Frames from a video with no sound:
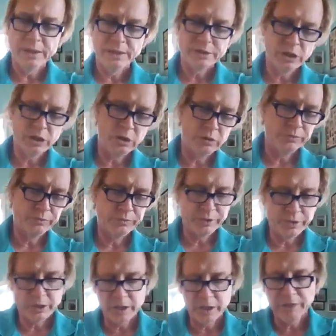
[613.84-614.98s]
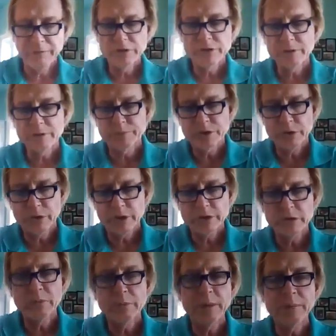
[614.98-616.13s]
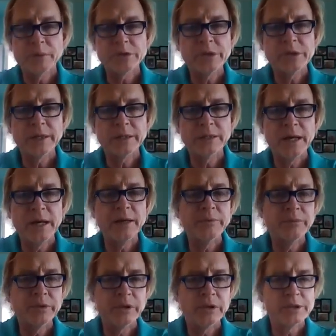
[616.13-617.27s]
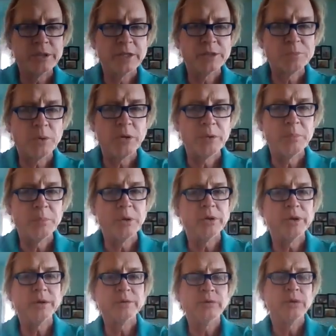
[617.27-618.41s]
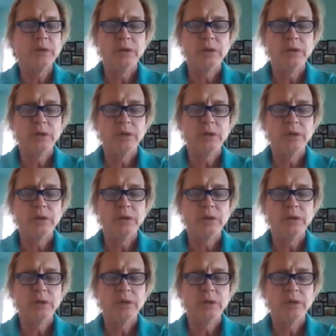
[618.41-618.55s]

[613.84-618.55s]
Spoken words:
So they're going to give you some structural members like that. They're going to say that's part of the building.